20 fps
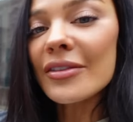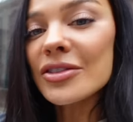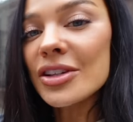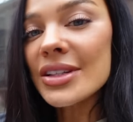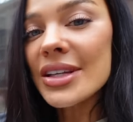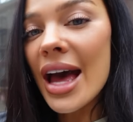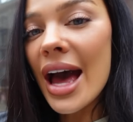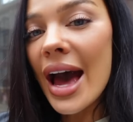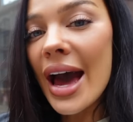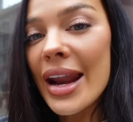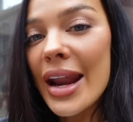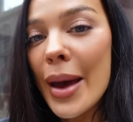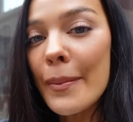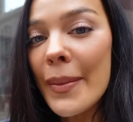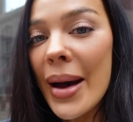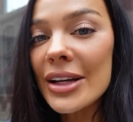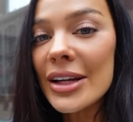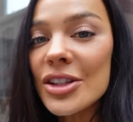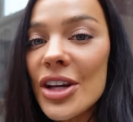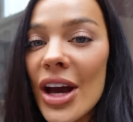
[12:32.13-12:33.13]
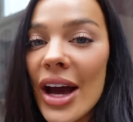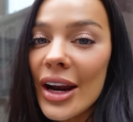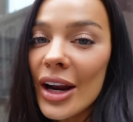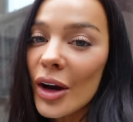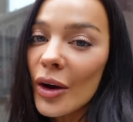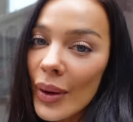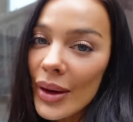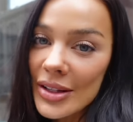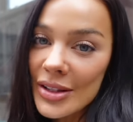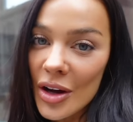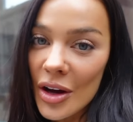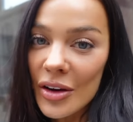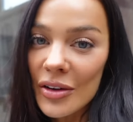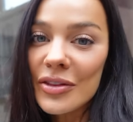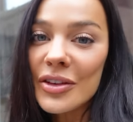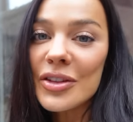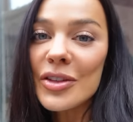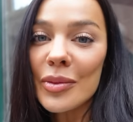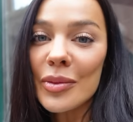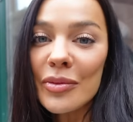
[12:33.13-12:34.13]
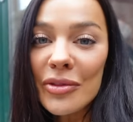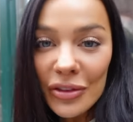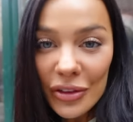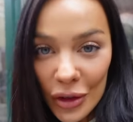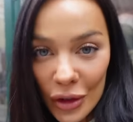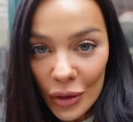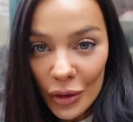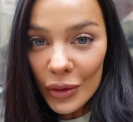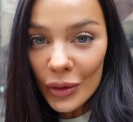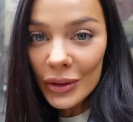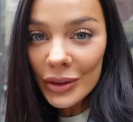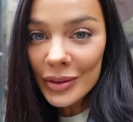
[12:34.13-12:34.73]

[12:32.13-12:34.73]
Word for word: just had a matcha and a croissant for some fuel